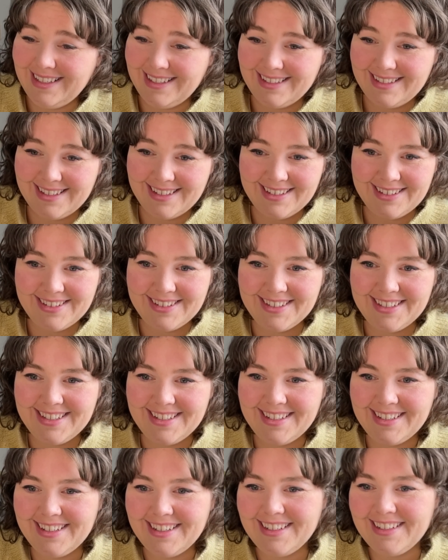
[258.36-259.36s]
is
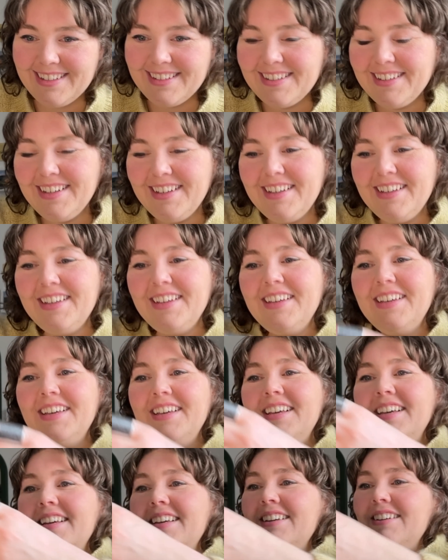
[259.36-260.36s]
interested
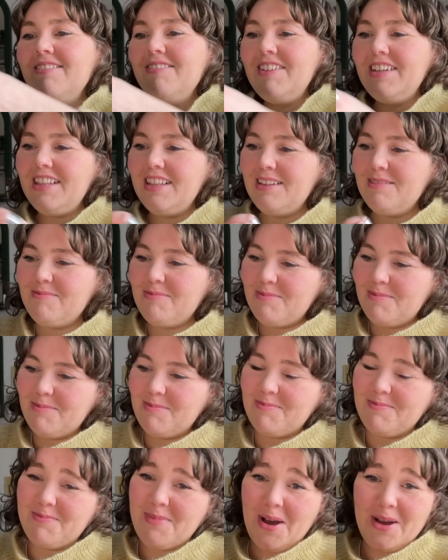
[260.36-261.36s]
in what the
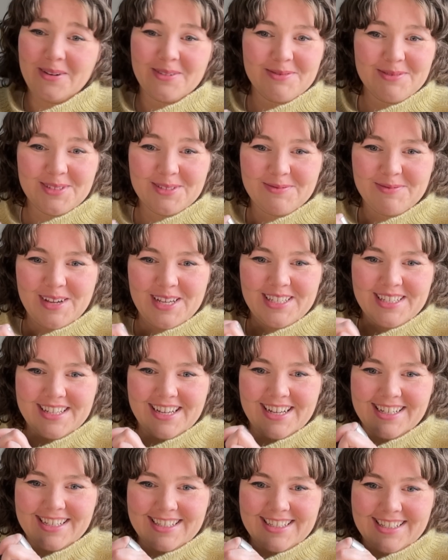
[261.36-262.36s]
bottoms of my
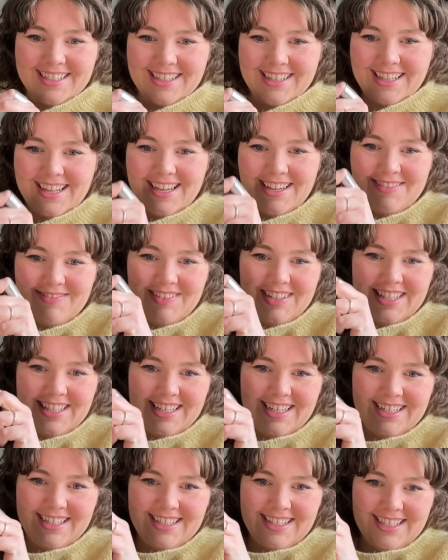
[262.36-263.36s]
socks look like, but
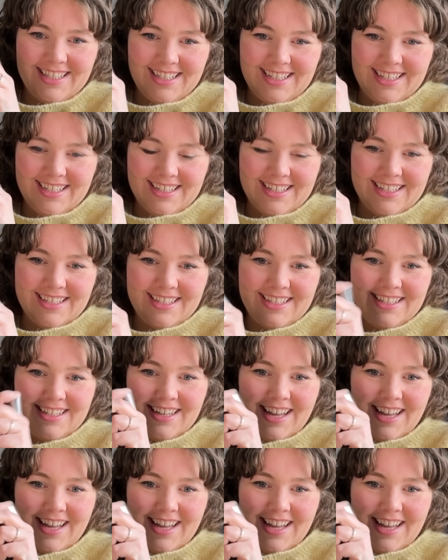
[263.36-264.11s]
here's the heel.